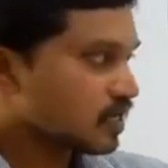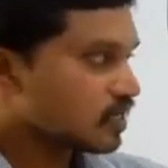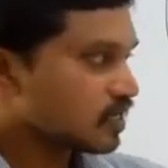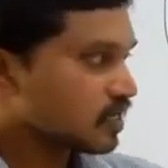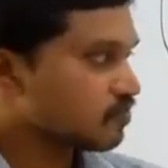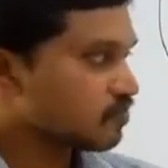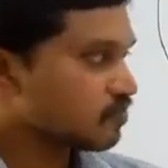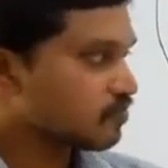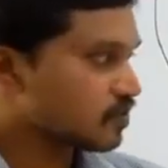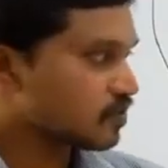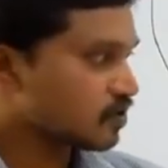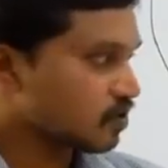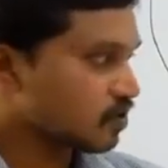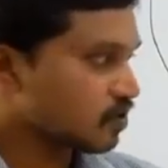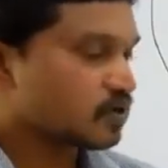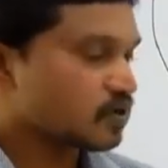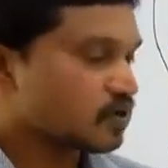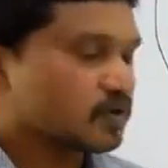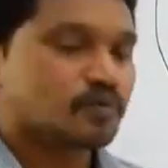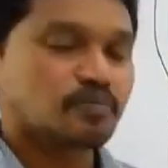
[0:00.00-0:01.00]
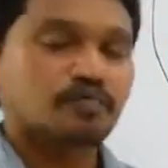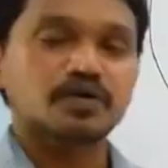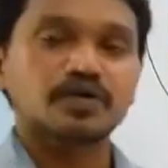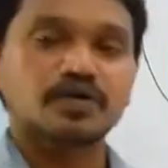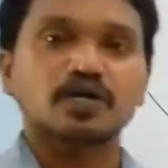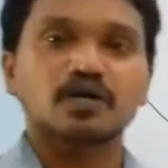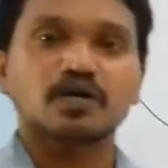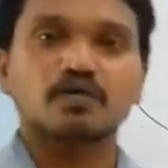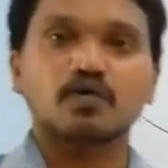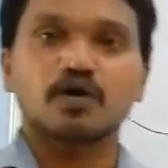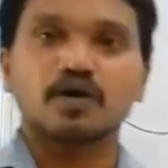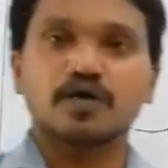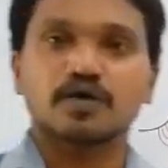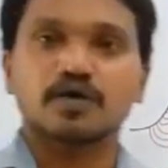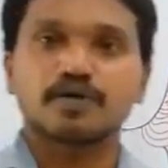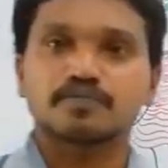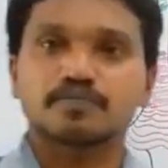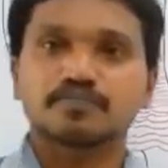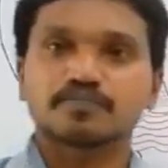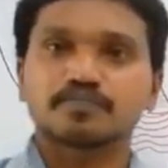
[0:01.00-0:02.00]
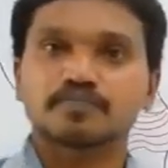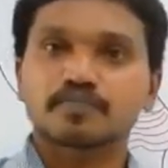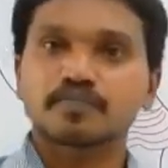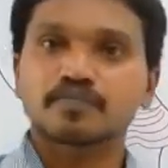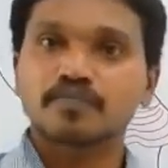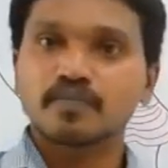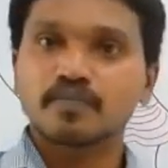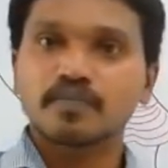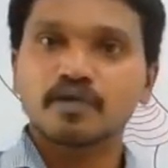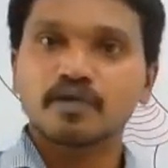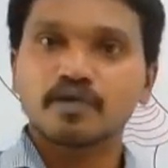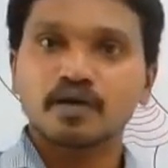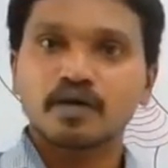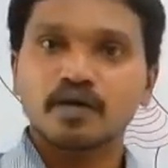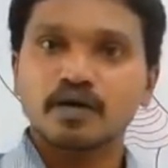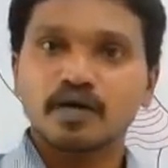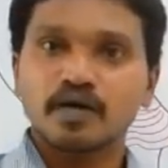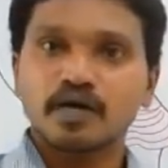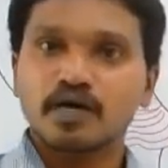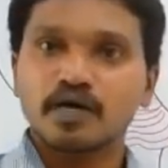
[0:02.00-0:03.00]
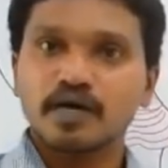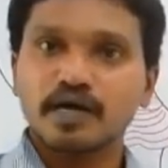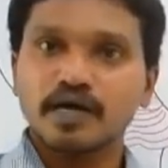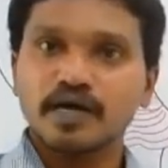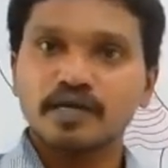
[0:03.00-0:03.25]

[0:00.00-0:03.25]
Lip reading: inferior medial border. Right?